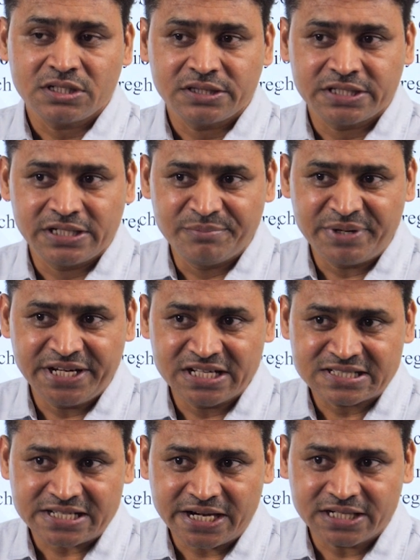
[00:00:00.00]
the
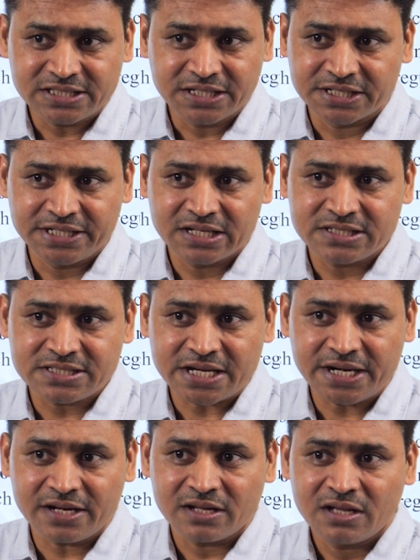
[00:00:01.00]
limiting side, the critical
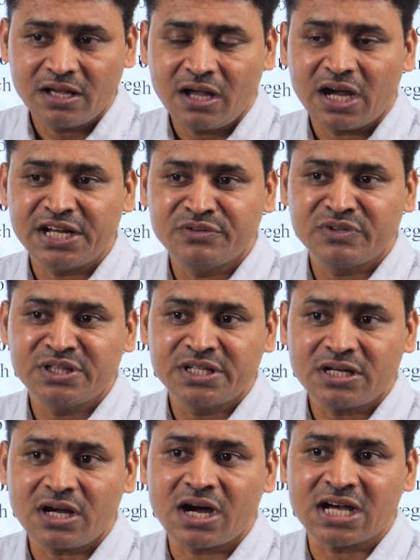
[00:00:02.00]
side, and even
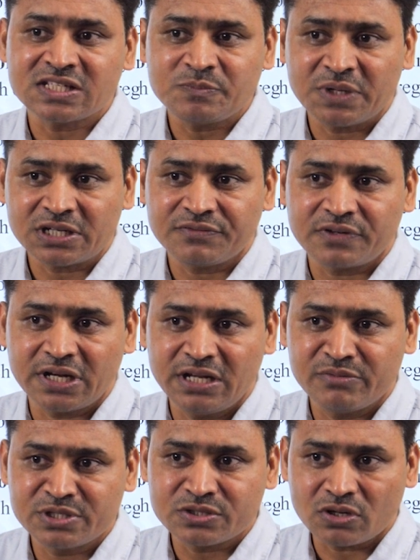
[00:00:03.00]
the aspect of
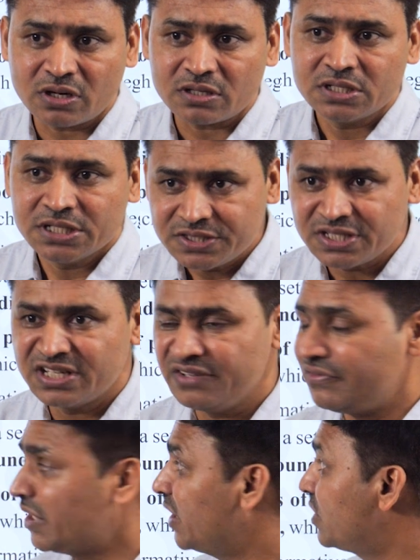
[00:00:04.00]
relevance or
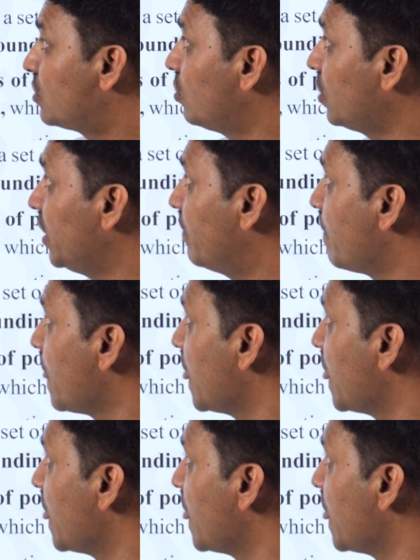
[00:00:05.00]
significance. Okay.